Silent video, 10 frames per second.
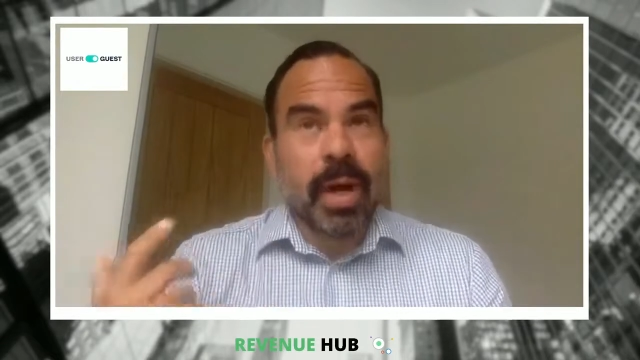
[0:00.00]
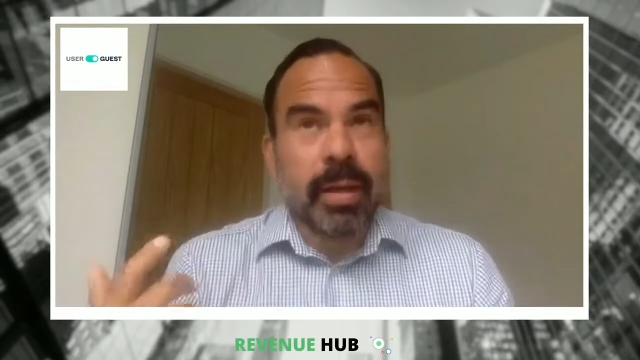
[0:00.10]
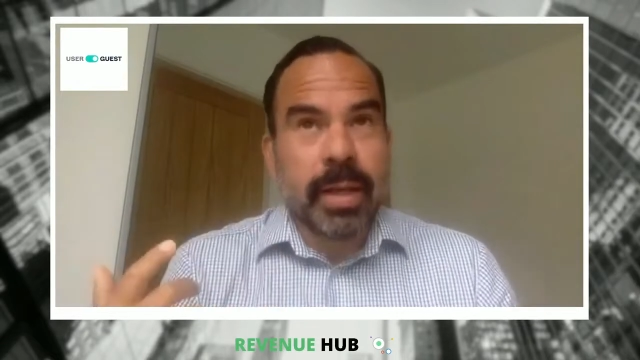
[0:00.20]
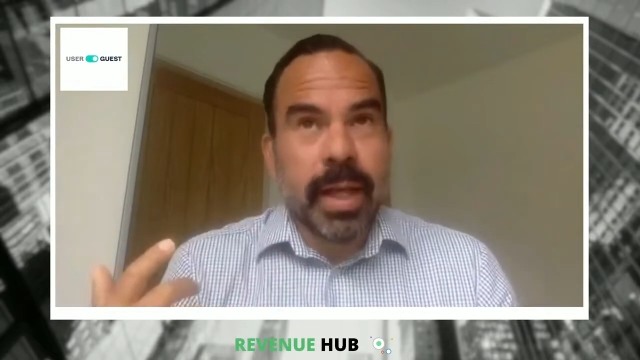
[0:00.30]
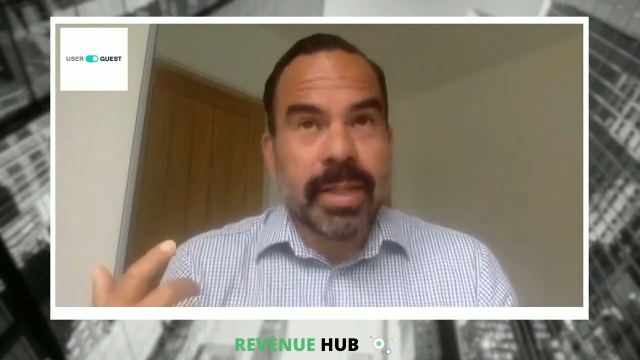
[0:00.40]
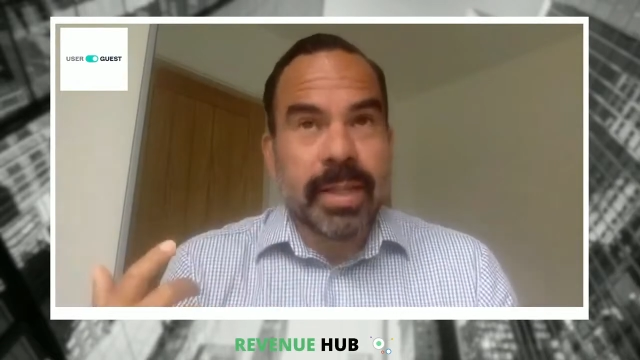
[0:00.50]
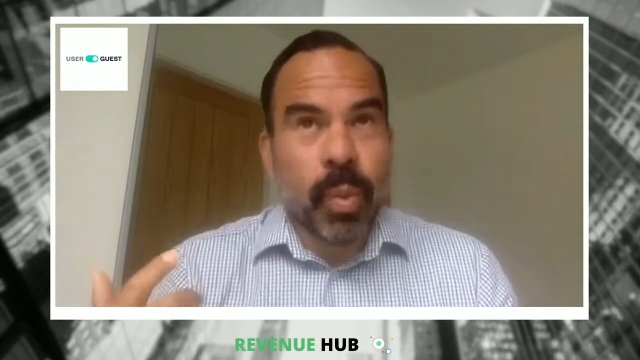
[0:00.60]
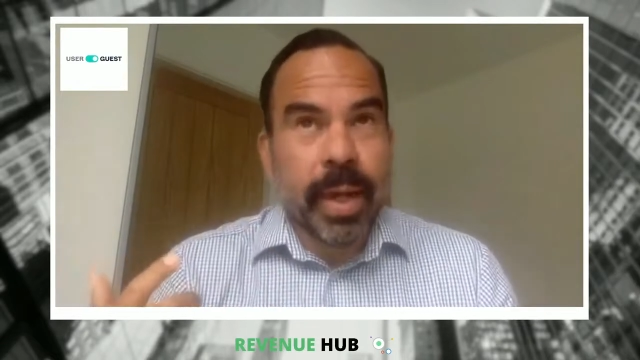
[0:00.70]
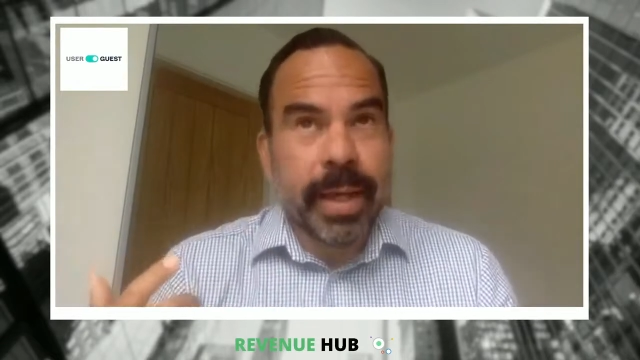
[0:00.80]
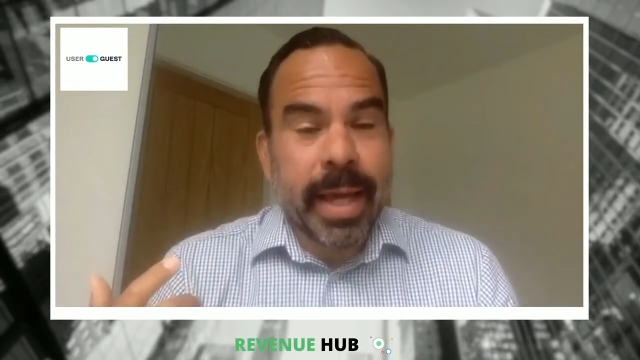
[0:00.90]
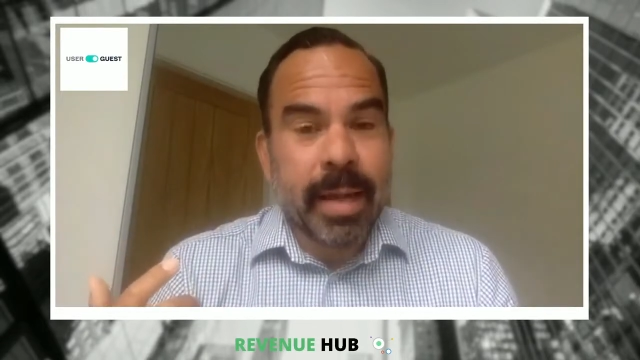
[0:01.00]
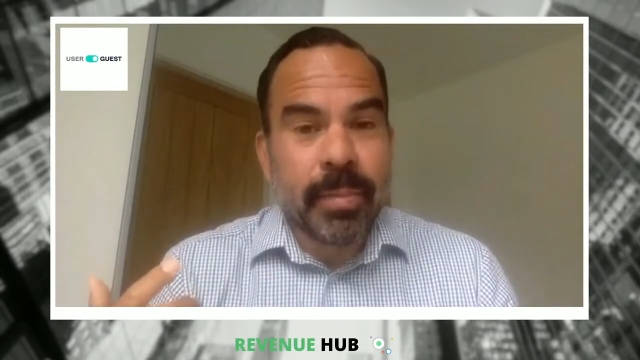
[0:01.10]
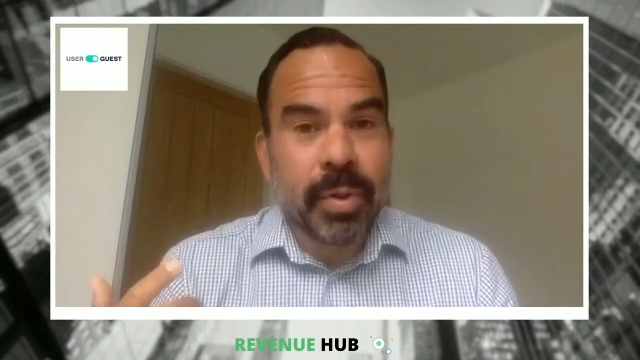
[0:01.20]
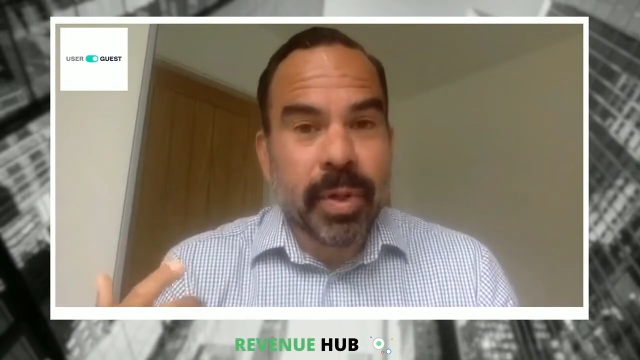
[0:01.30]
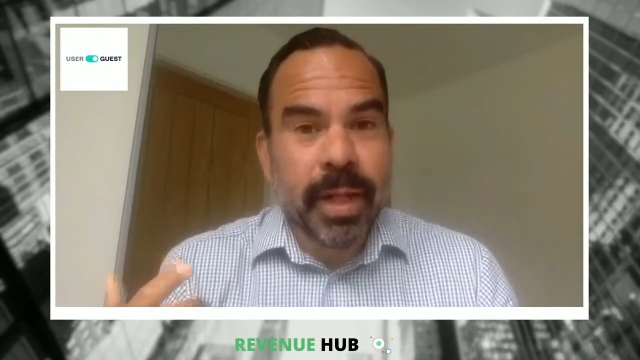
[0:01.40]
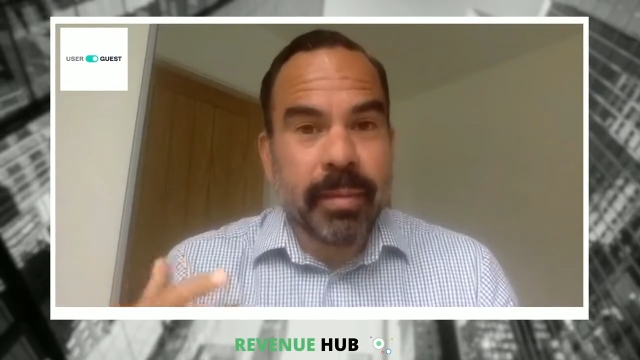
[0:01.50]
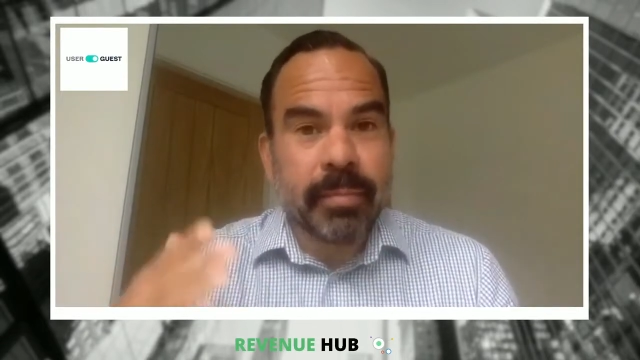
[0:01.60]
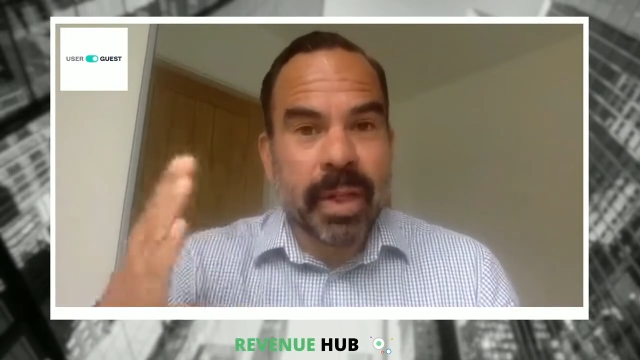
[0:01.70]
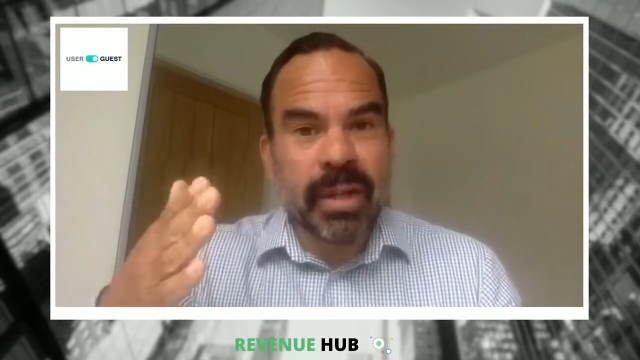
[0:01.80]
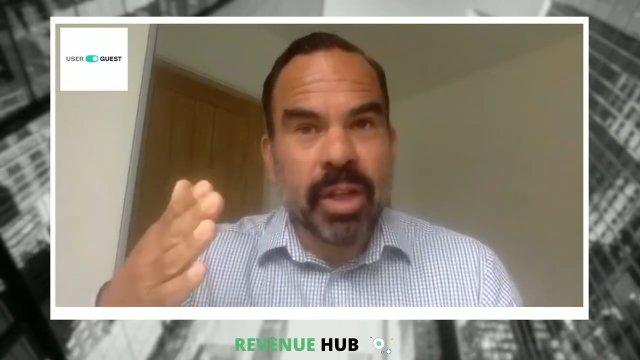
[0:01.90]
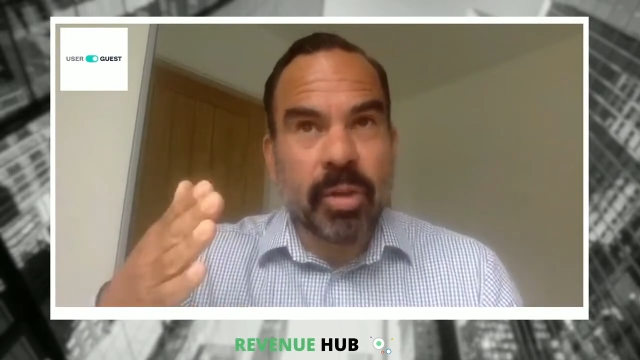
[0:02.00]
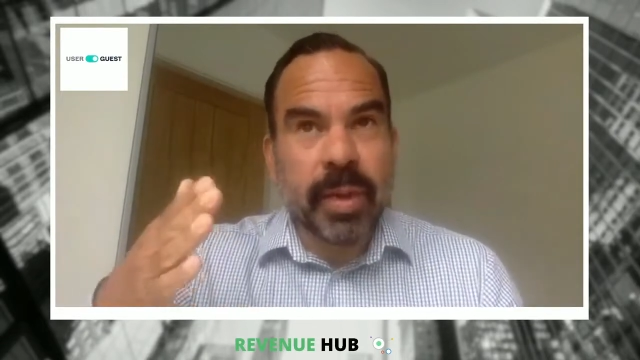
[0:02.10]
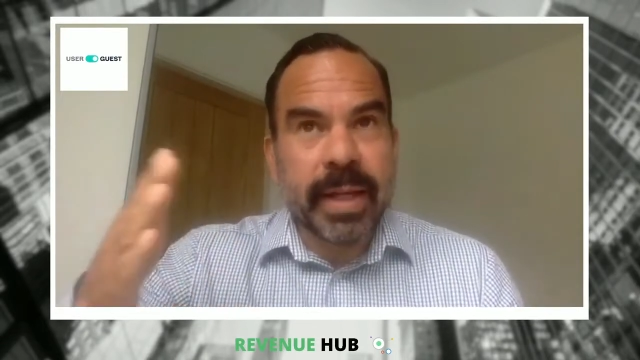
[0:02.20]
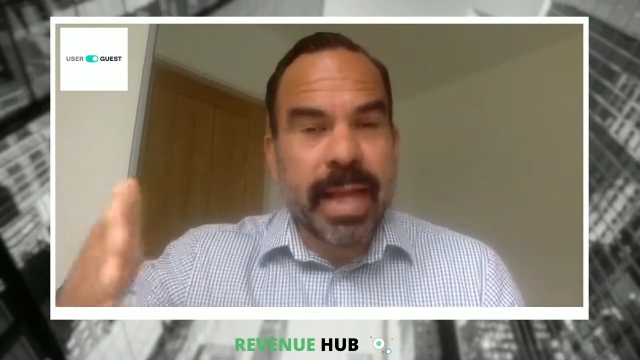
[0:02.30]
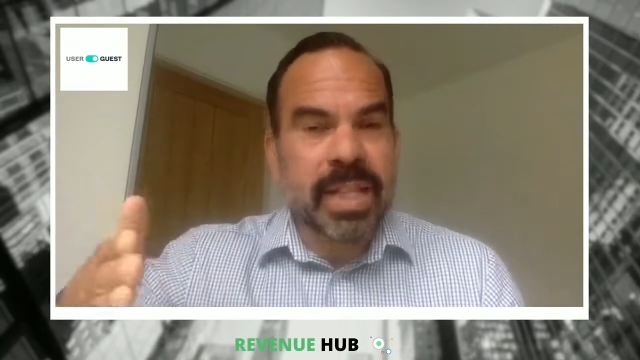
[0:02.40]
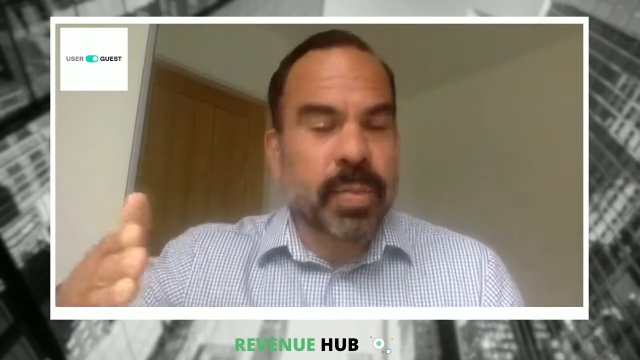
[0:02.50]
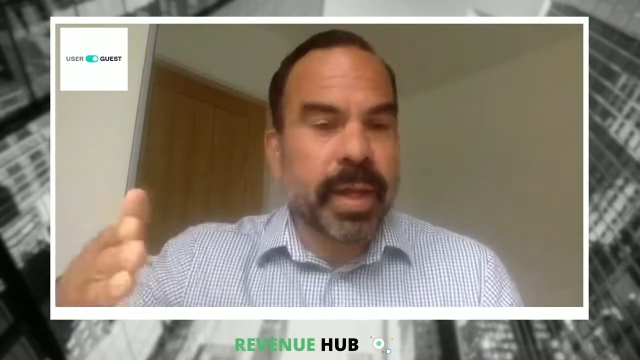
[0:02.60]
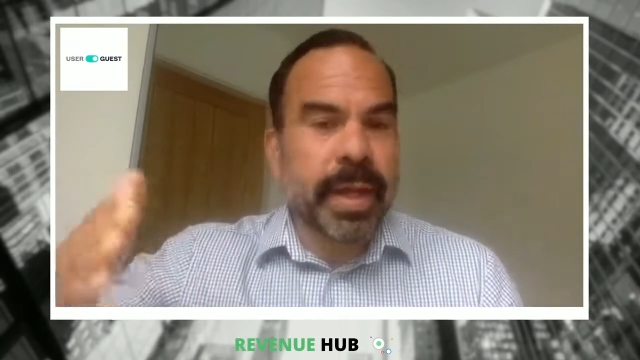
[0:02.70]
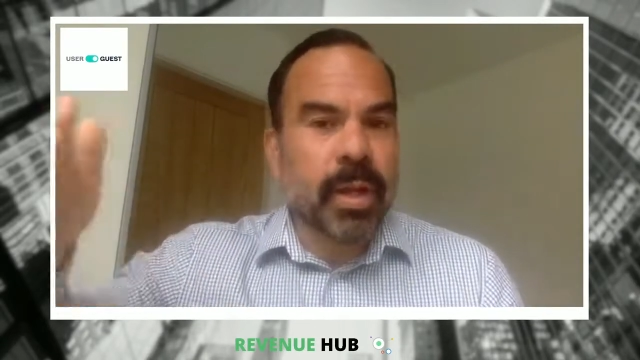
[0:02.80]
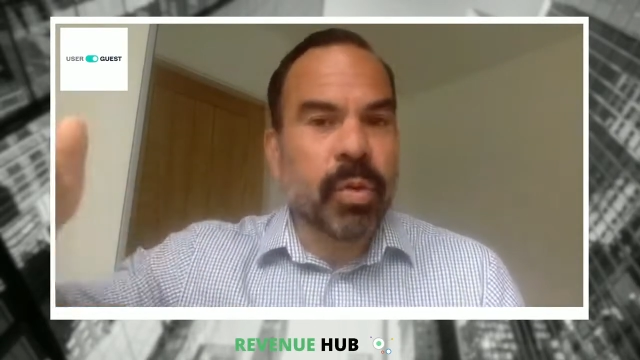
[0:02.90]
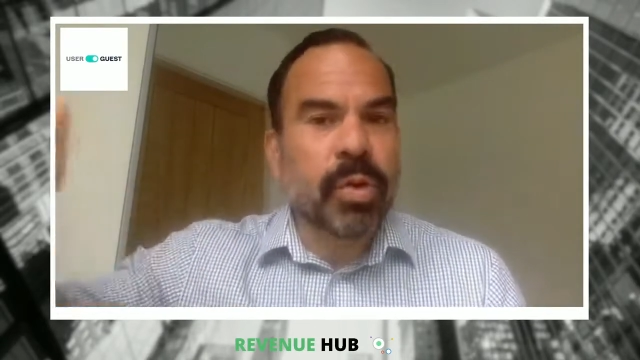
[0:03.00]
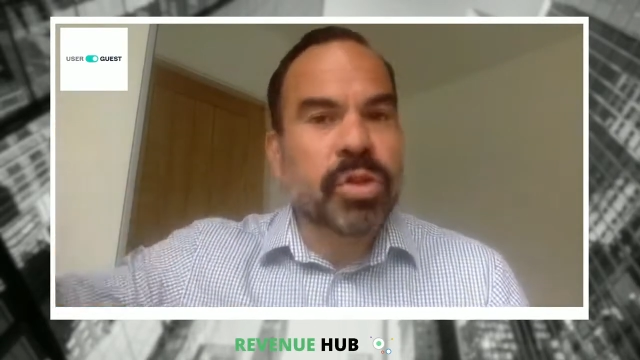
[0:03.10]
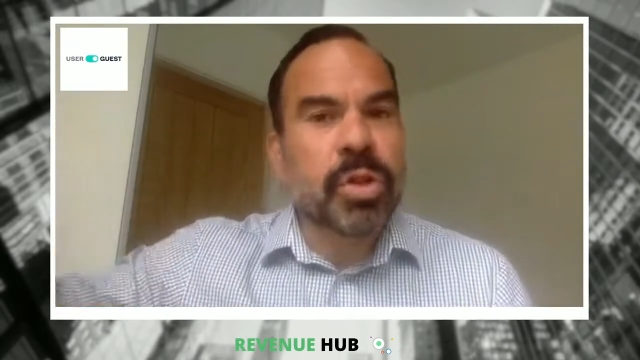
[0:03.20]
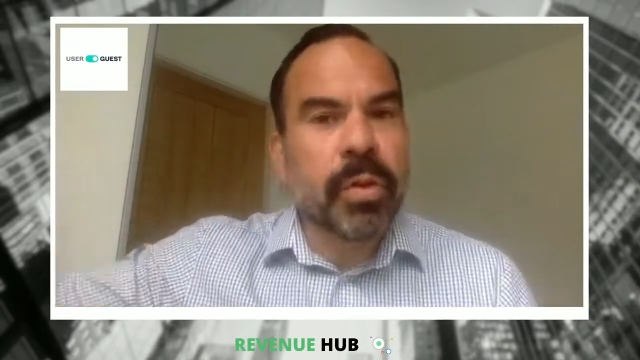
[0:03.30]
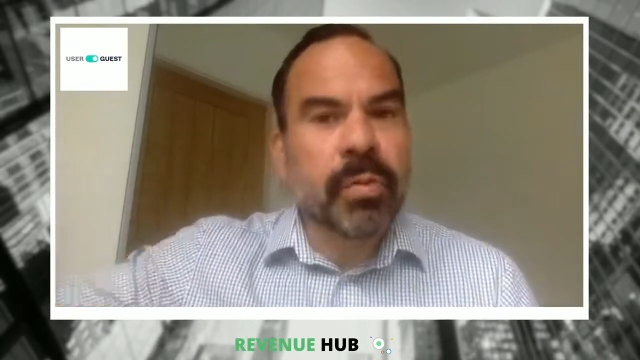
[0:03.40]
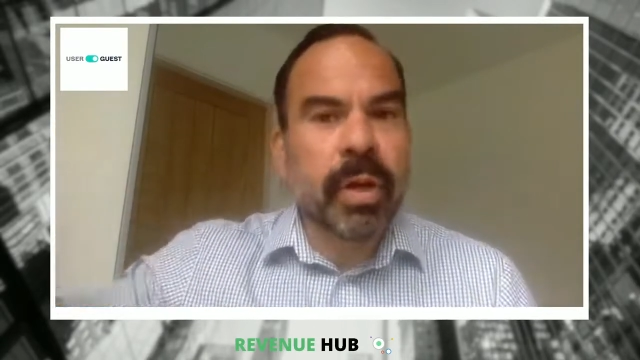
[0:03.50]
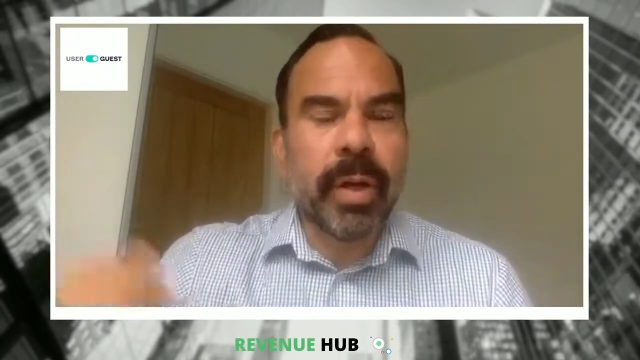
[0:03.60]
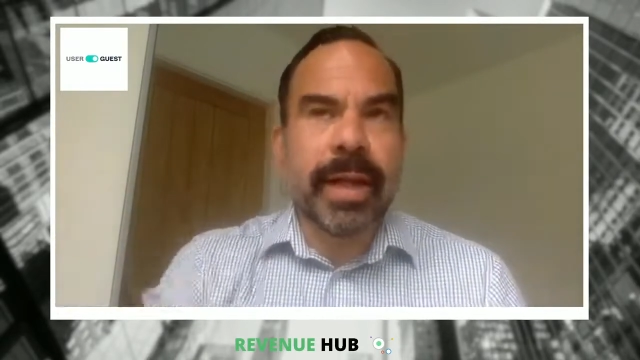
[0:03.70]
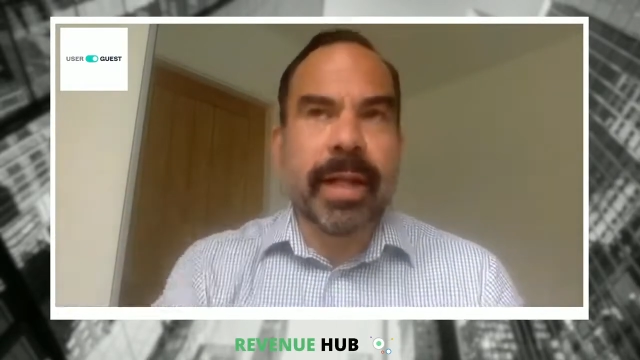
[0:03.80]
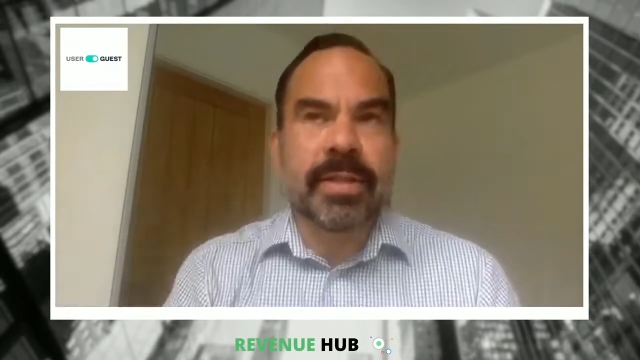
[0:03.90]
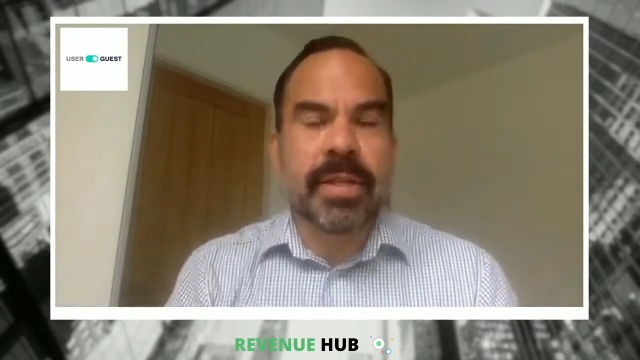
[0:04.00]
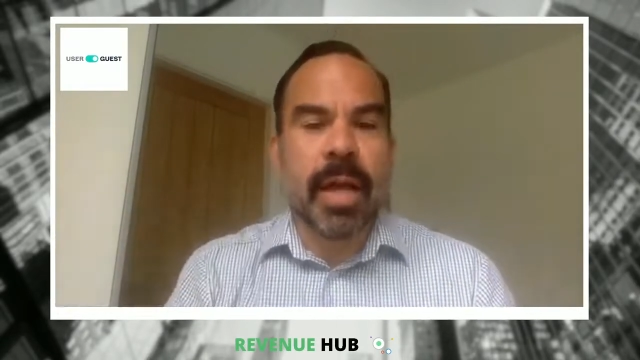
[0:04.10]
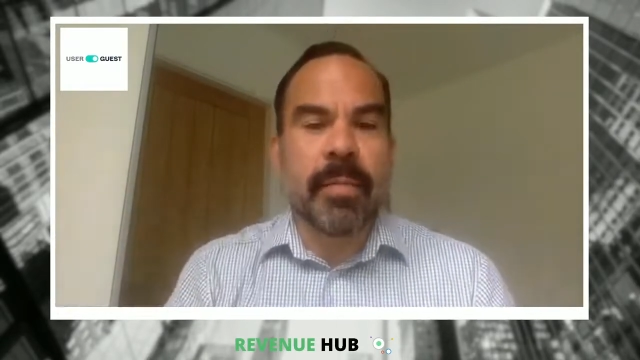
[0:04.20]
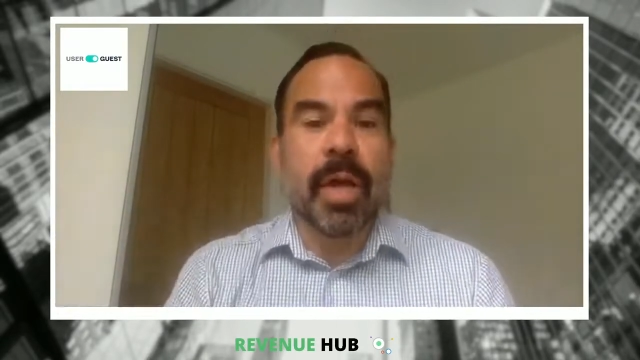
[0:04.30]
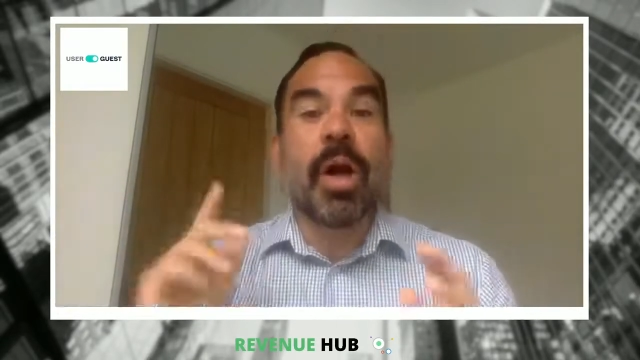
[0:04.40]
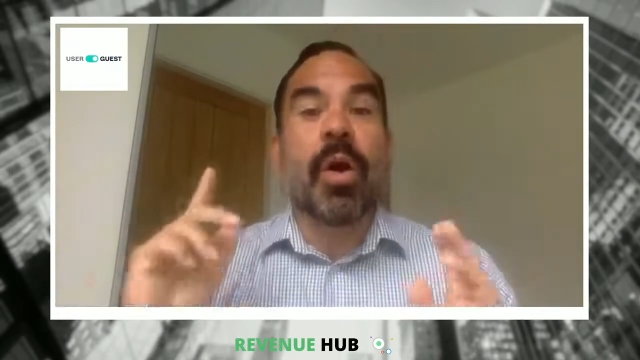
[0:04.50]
Well, it's a weekend booking, but it could be next weekend or 2 or 3 weekends' time.